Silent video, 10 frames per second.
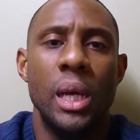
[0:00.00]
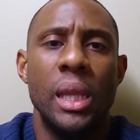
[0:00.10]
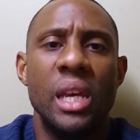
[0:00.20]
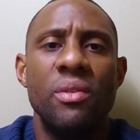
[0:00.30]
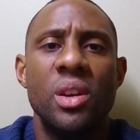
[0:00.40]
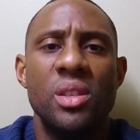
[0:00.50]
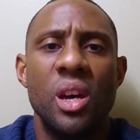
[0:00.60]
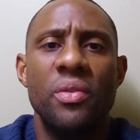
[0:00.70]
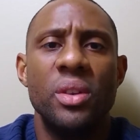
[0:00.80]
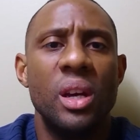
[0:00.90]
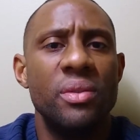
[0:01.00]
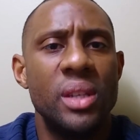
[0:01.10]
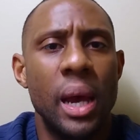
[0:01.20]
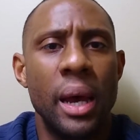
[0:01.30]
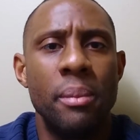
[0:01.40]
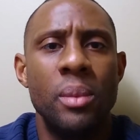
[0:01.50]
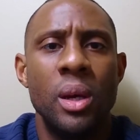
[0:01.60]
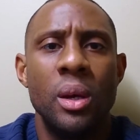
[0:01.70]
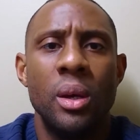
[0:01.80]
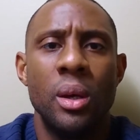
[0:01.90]
Leave yourself enough time
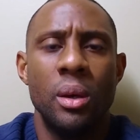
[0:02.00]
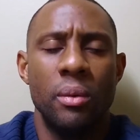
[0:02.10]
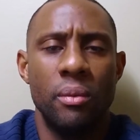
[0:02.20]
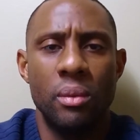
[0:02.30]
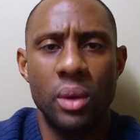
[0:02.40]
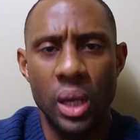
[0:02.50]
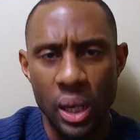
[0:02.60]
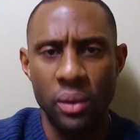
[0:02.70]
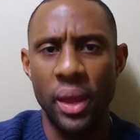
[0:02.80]
in